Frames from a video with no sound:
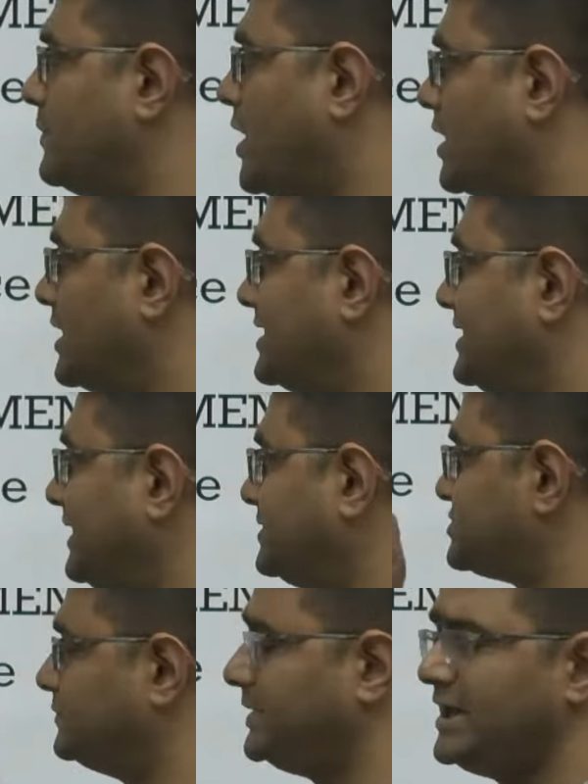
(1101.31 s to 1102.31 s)
Bog, needs
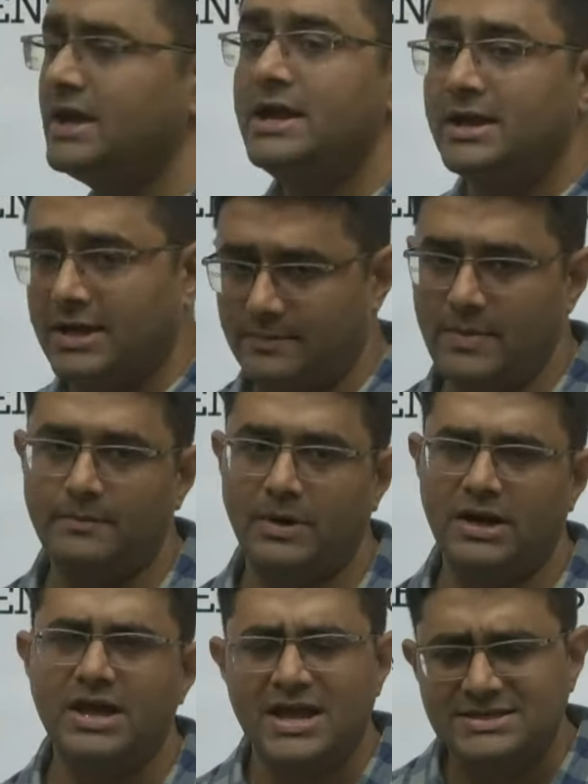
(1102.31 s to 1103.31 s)
to be
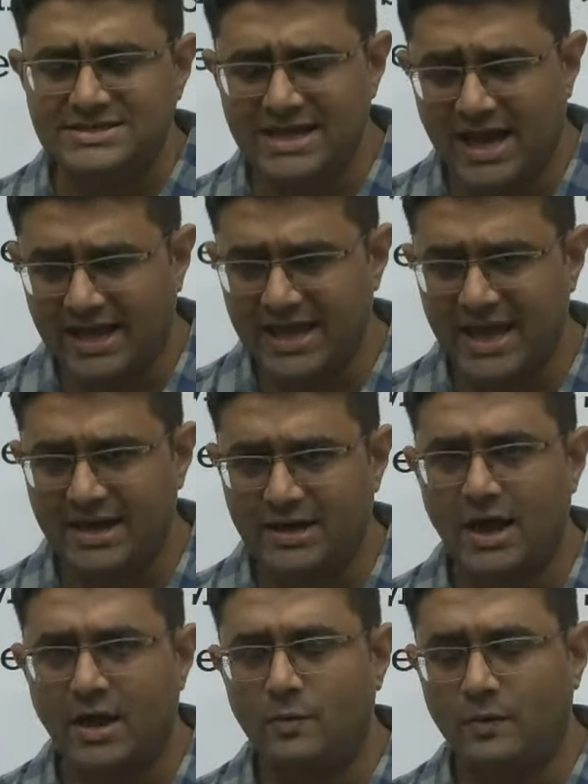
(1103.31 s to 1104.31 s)
remembered. See, again,
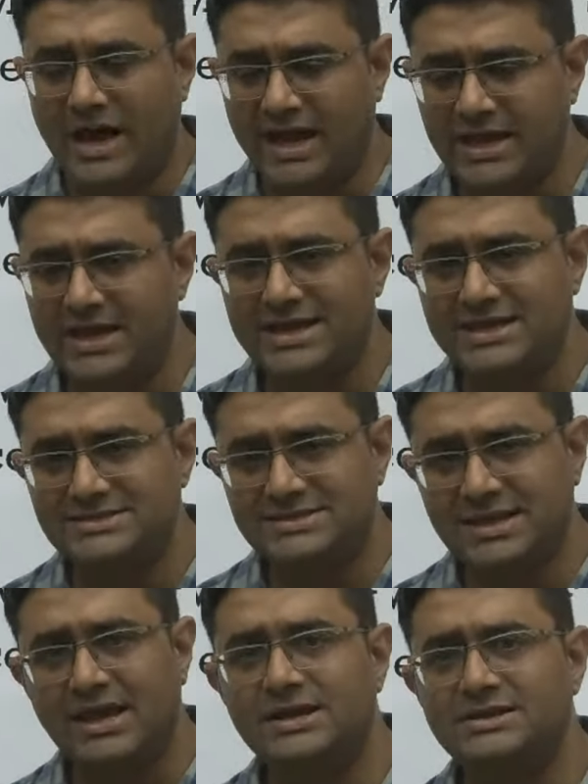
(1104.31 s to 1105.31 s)
now why is
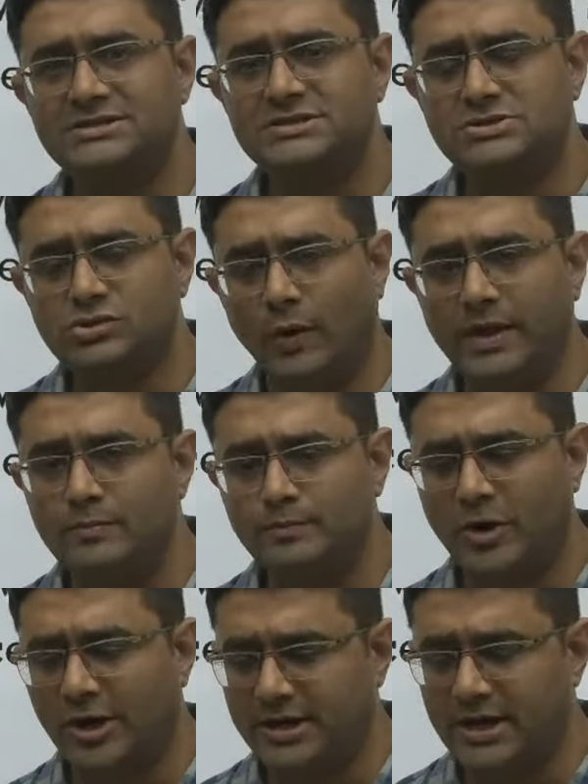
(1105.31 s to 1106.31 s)
theorist so
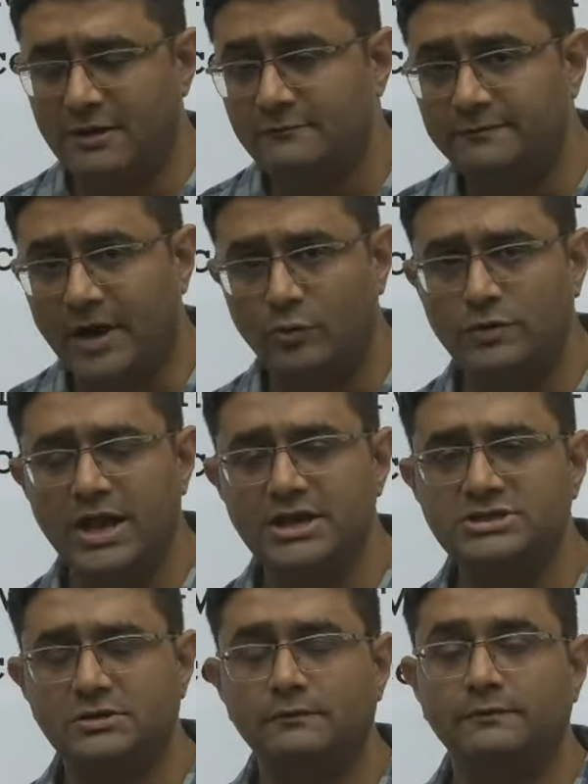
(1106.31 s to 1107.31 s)
important and
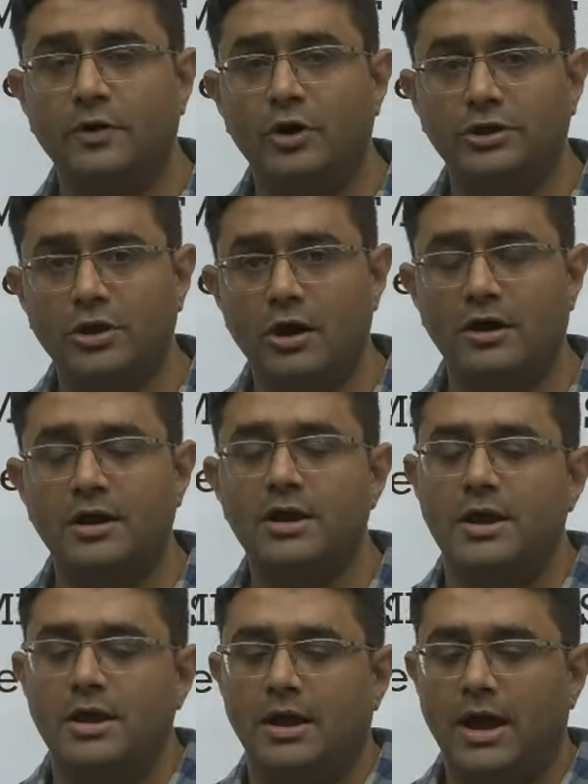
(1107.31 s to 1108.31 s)
foundation for your
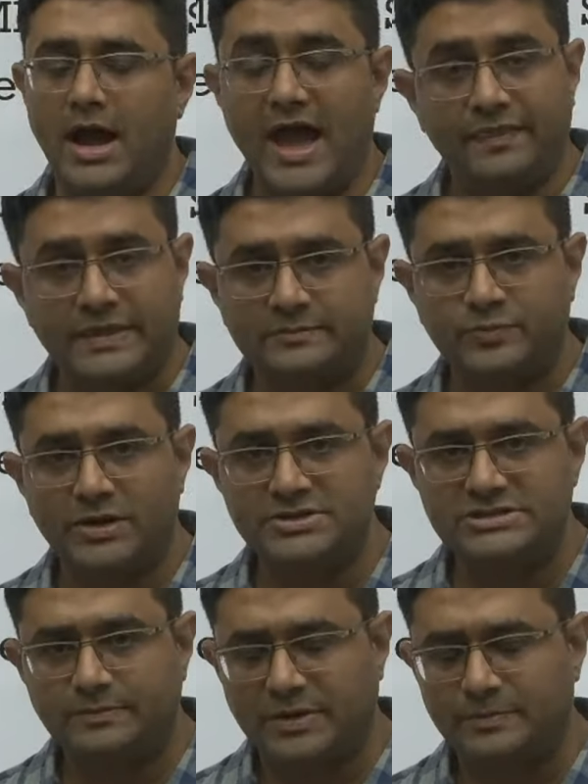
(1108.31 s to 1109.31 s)
anthropology
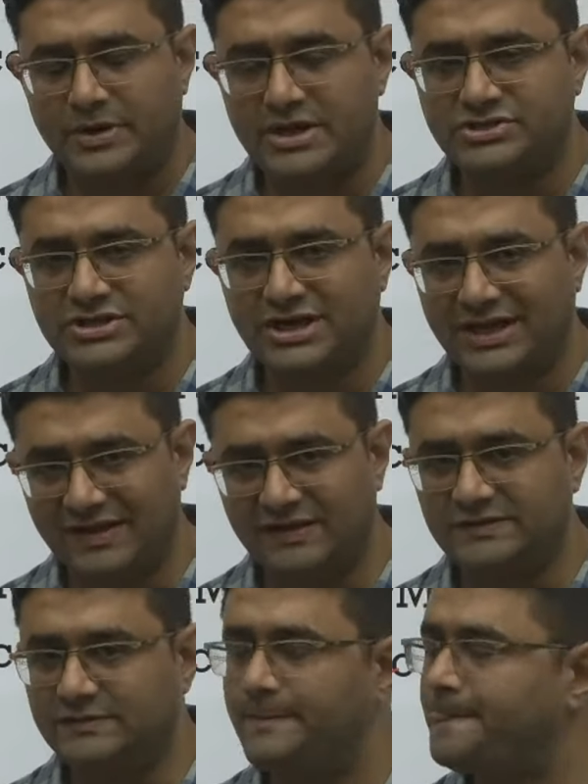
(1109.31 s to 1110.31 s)
preparation
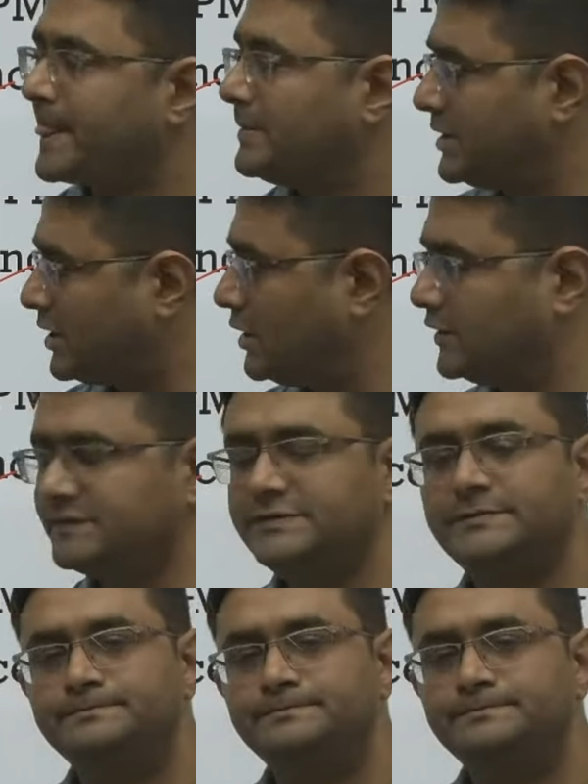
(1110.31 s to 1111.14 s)
is because